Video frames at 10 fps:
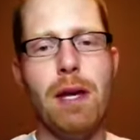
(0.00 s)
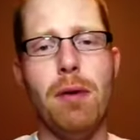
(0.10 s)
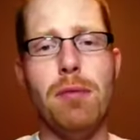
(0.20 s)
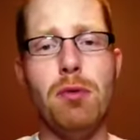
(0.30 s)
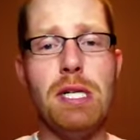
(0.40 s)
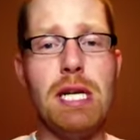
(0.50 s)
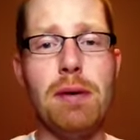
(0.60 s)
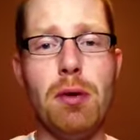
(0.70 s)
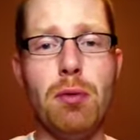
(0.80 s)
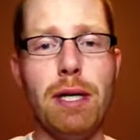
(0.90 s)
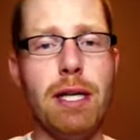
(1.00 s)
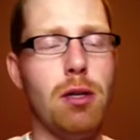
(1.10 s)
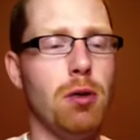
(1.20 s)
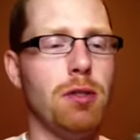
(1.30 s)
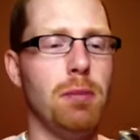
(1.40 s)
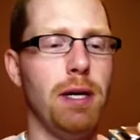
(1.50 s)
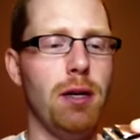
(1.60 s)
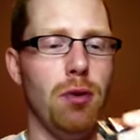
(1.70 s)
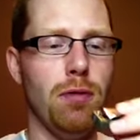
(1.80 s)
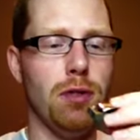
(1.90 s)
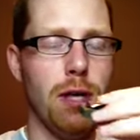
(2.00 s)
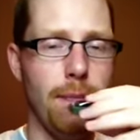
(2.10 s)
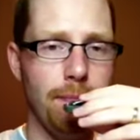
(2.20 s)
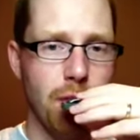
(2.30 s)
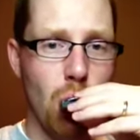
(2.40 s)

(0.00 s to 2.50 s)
what I'm doing is I'm getting really close to playing an overdrop.